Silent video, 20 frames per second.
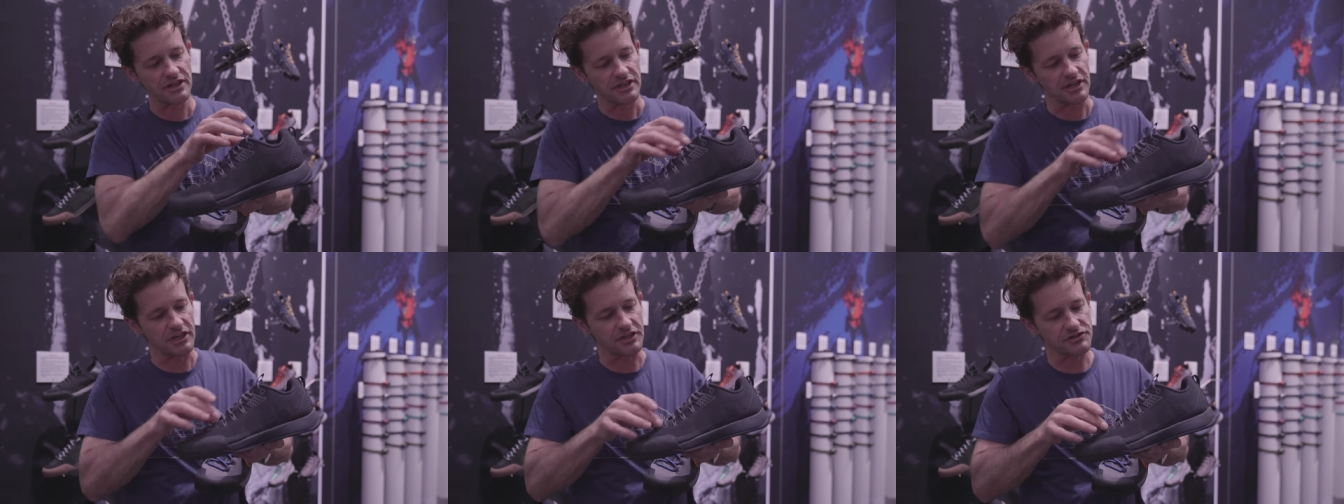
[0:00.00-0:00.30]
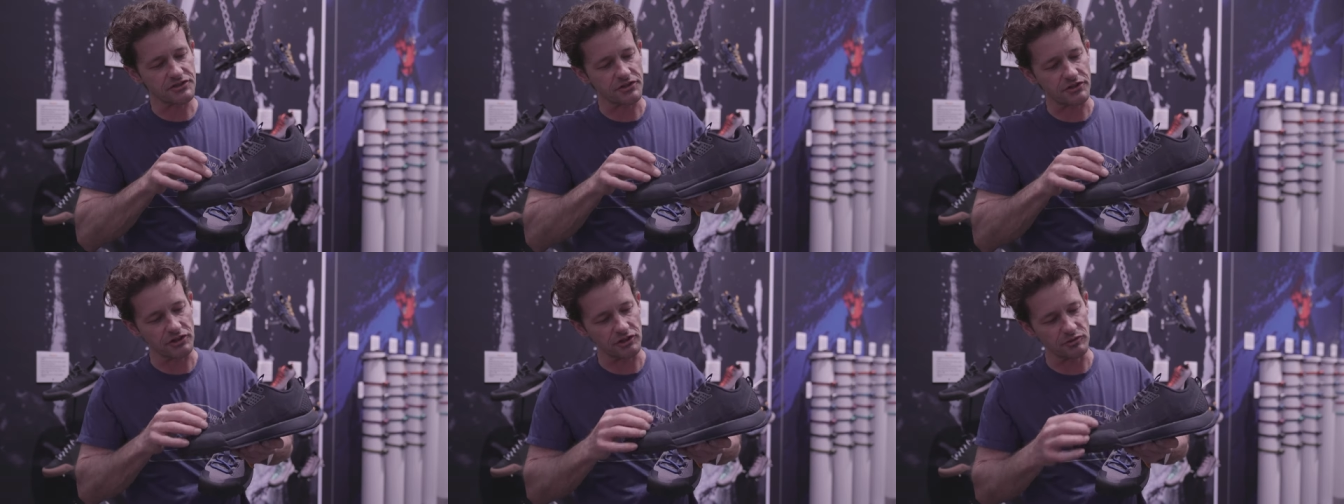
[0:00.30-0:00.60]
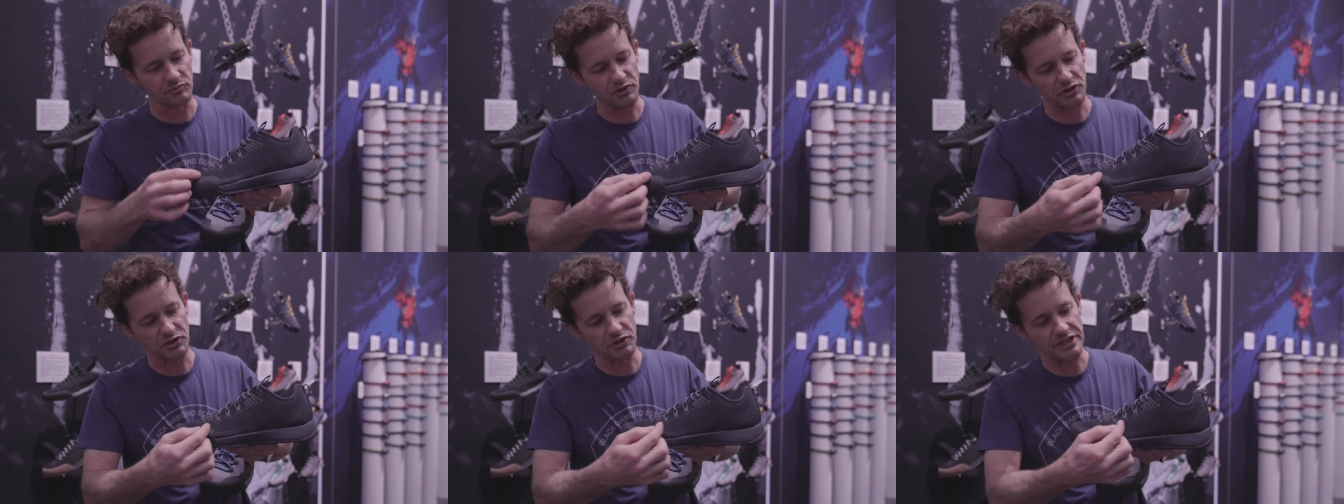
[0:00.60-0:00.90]
internal
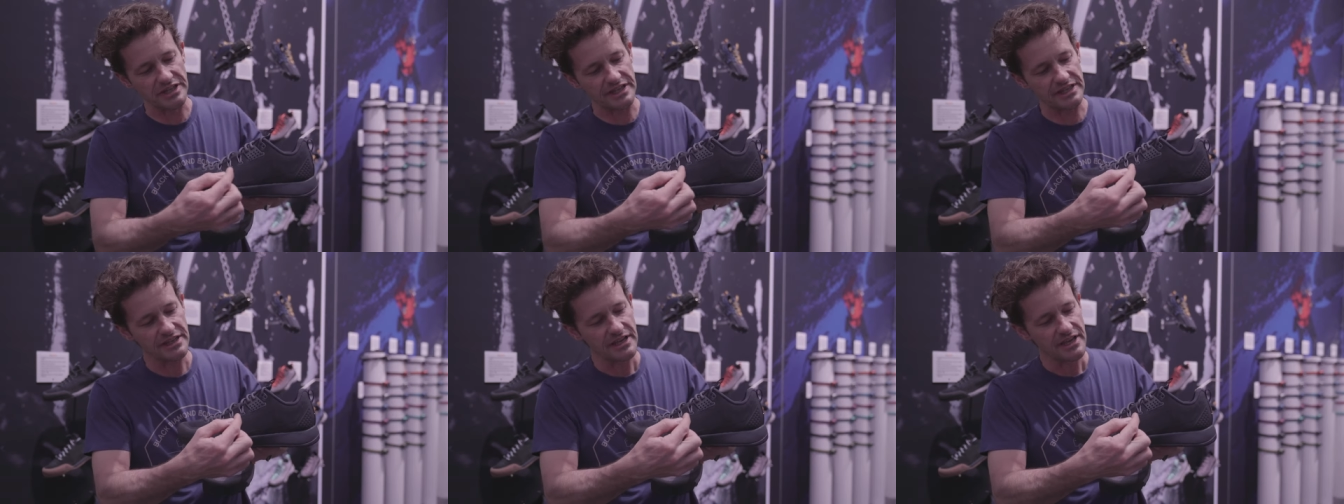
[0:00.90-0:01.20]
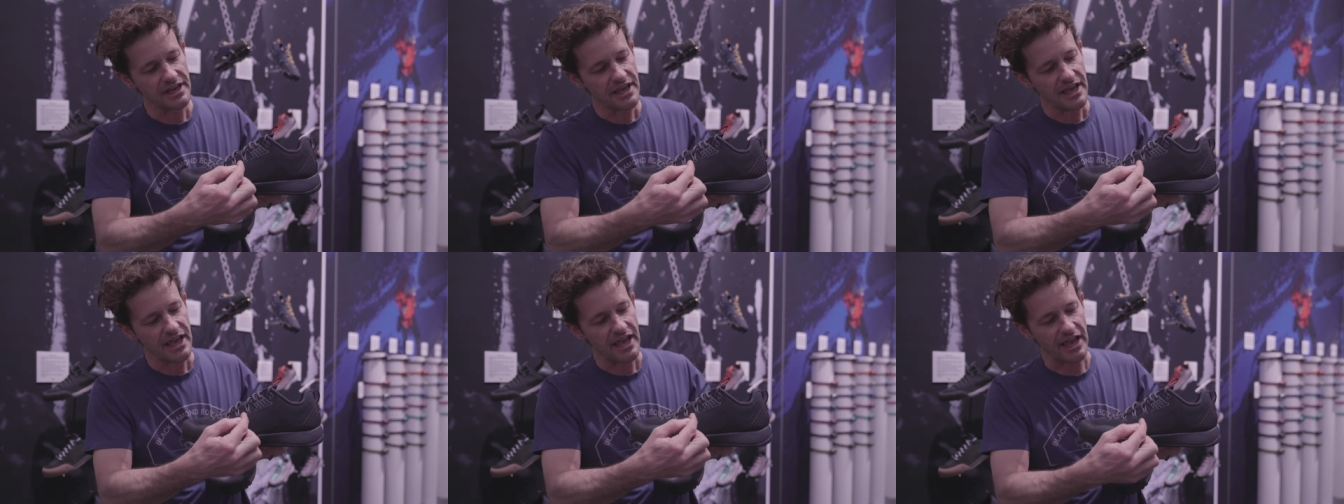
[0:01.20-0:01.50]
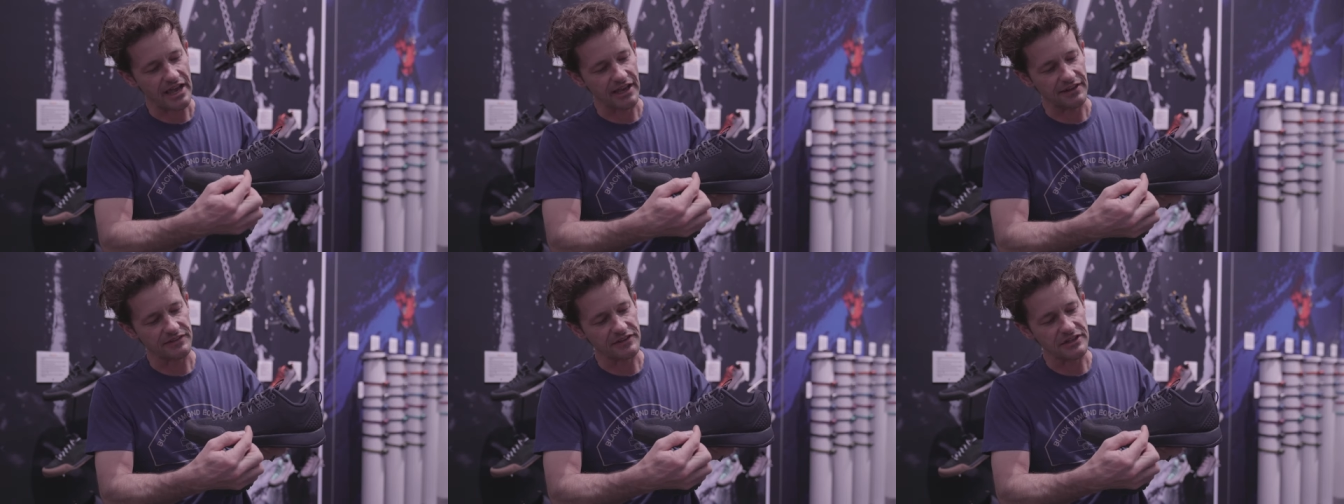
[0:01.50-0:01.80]
bootie
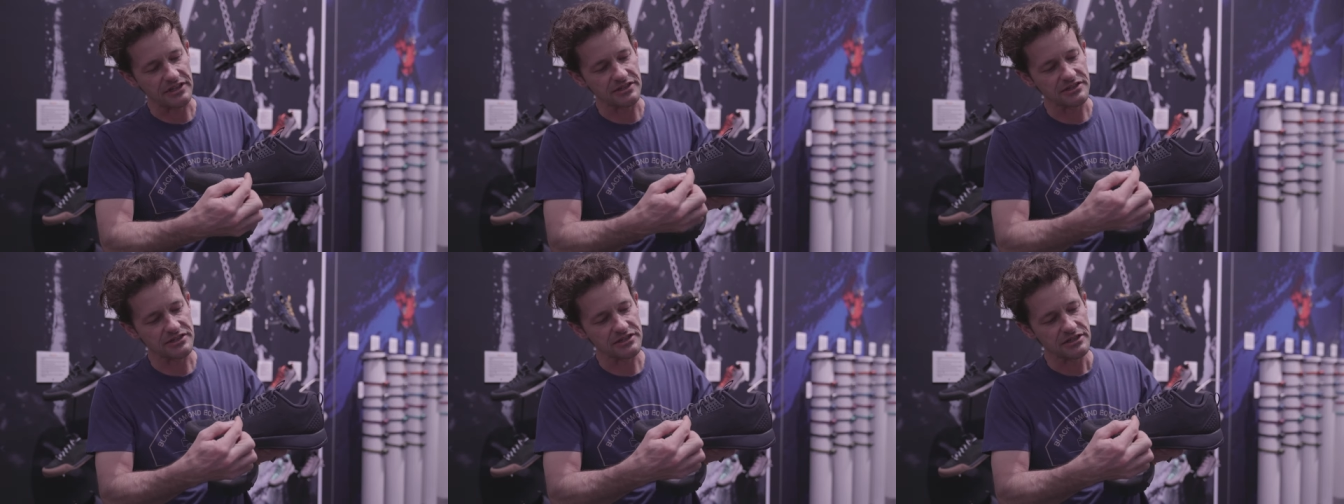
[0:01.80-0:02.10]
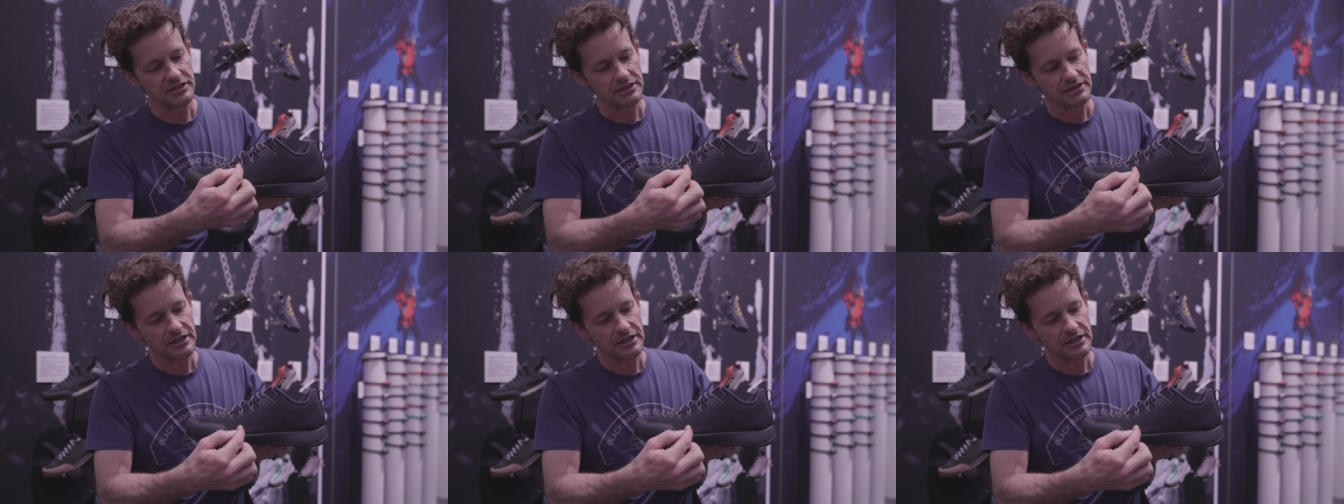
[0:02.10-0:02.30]
and these